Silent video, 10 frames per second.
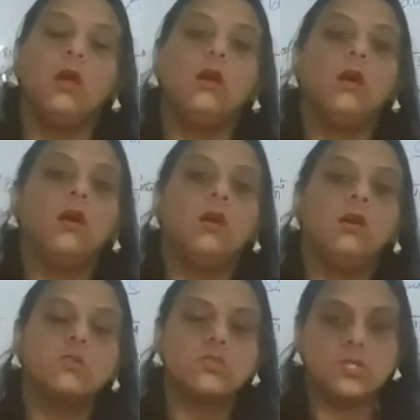
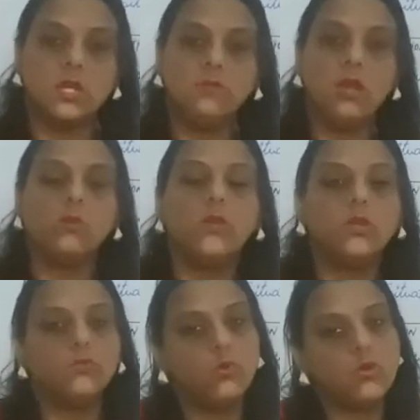Today, we are going
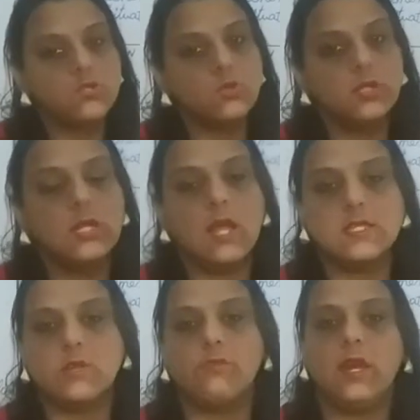to focus on the
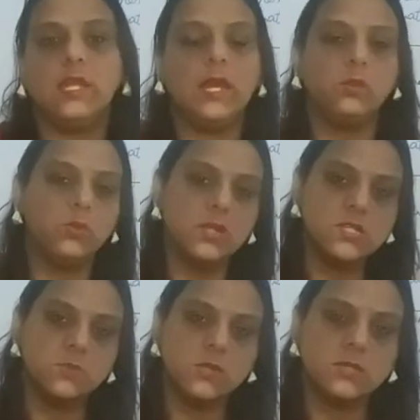classified
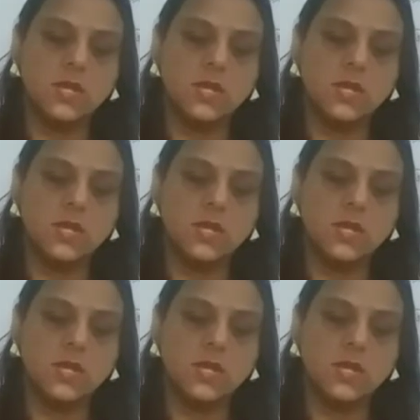advertisements.